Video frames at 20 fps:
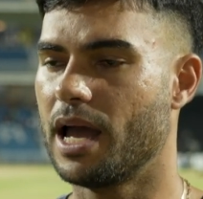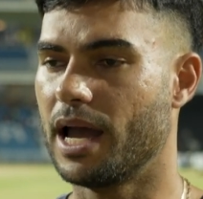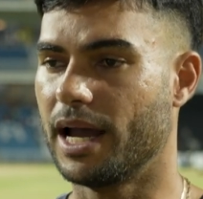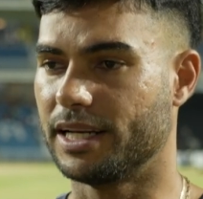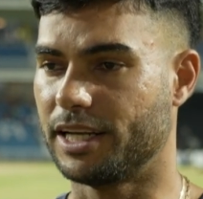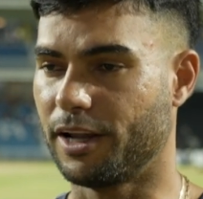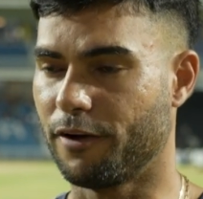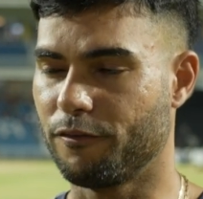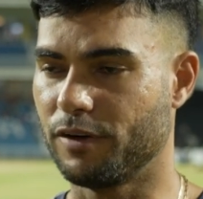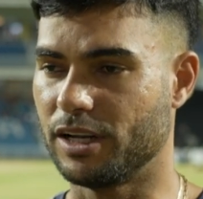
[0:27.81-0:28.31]

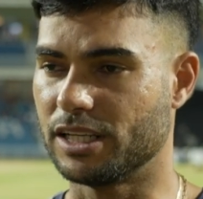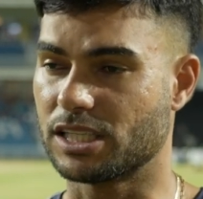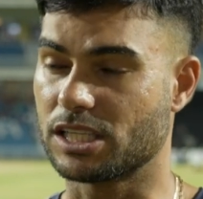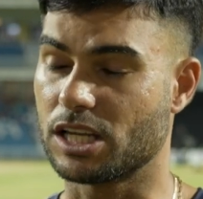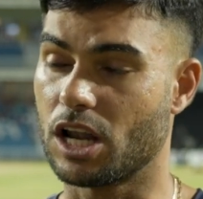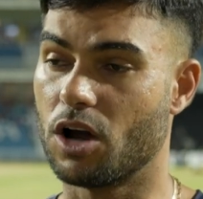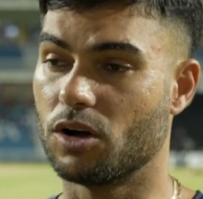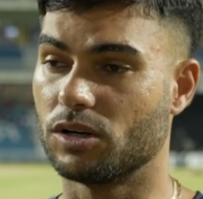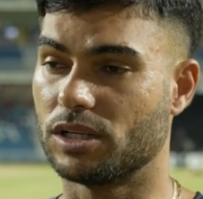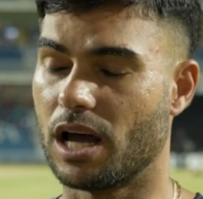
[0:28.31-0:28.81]
It definitely
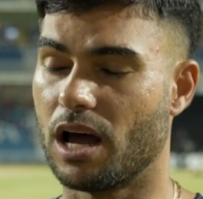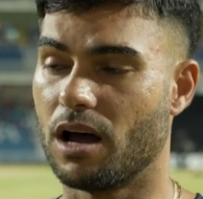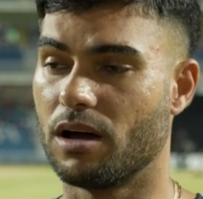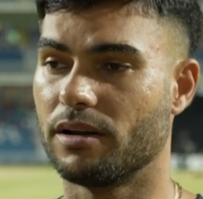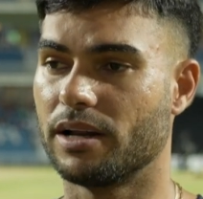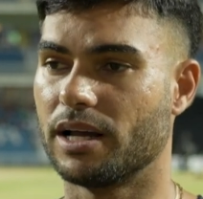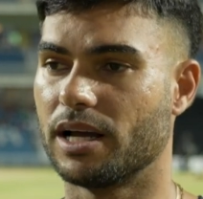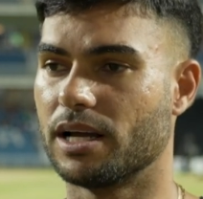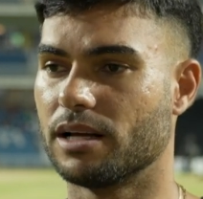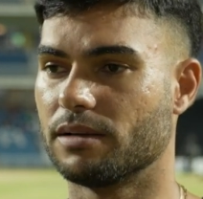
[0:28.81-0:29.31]
slowed
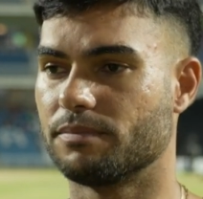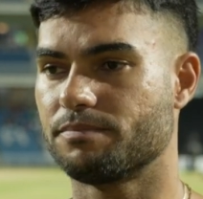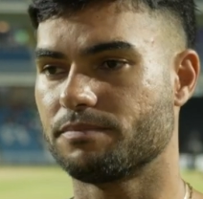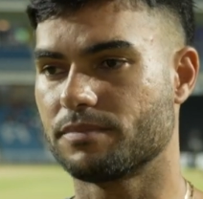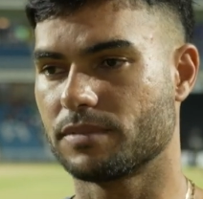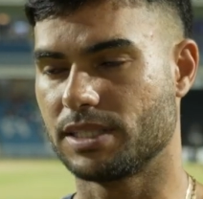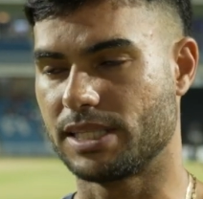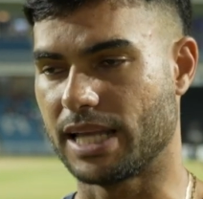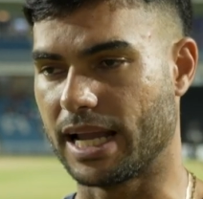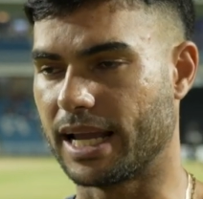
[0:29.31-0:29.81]
down
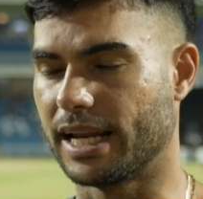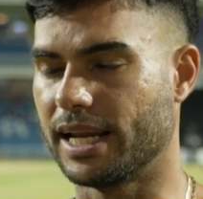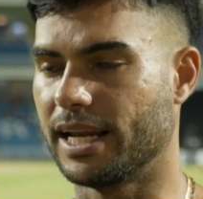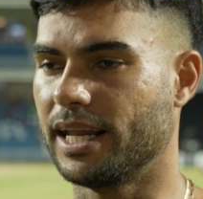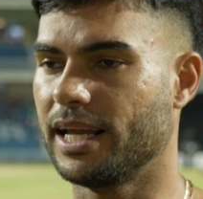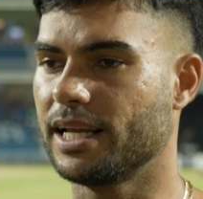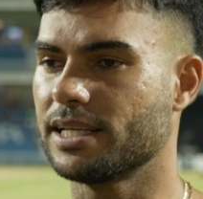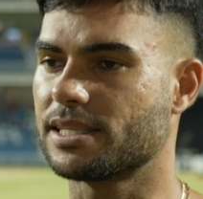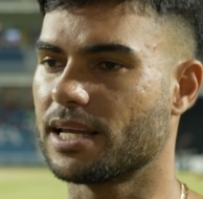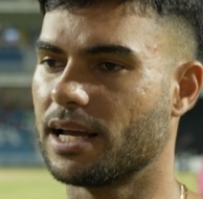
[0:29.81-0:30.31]
second
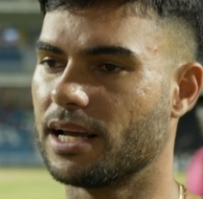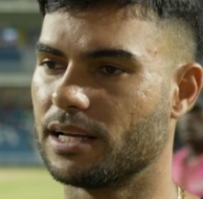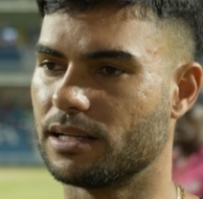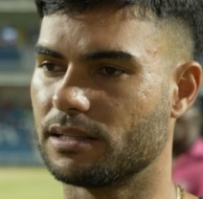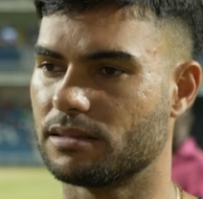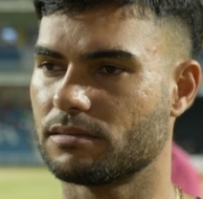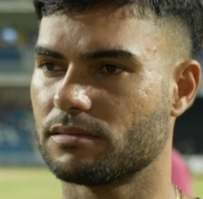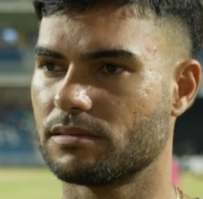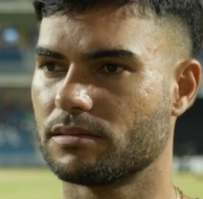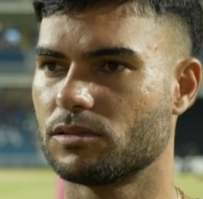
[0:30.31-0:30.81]
innings,
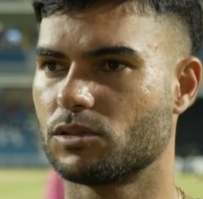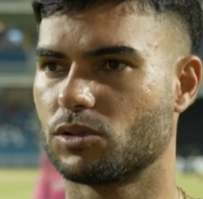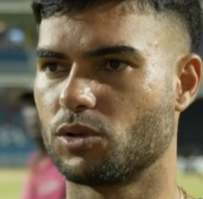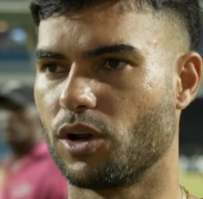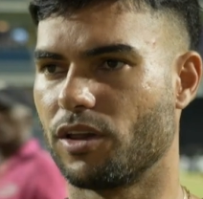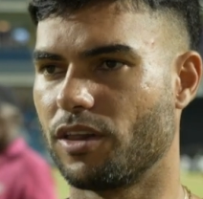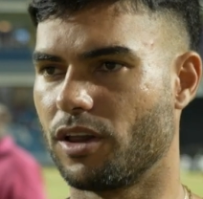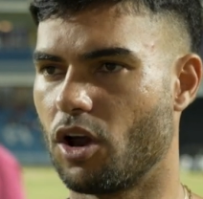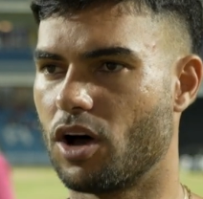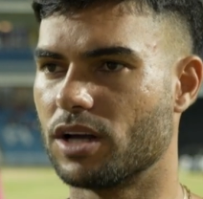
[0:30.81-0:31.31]

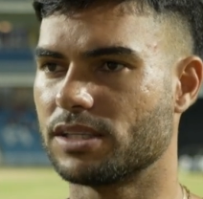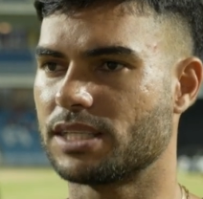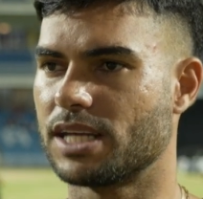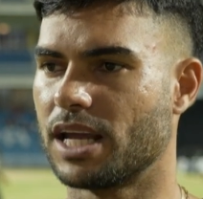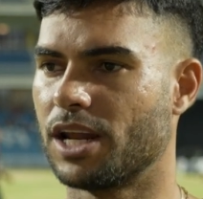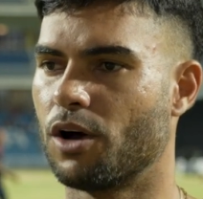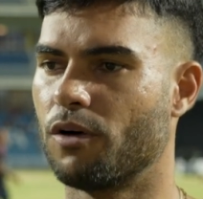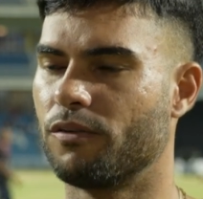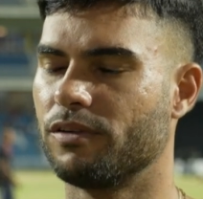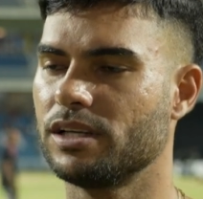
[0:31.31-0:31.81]
sort of the last
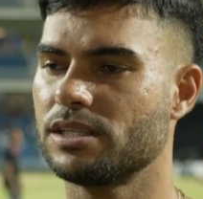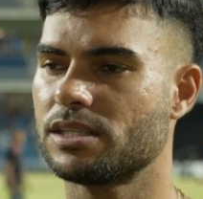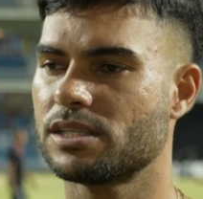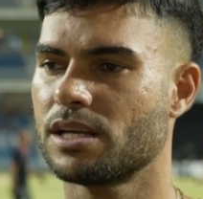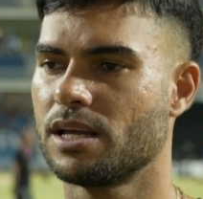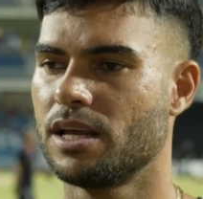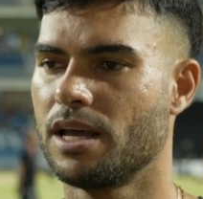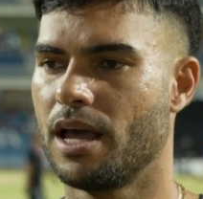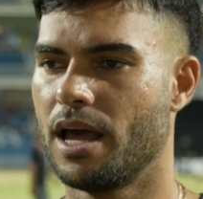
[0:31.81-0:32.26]
10 overs.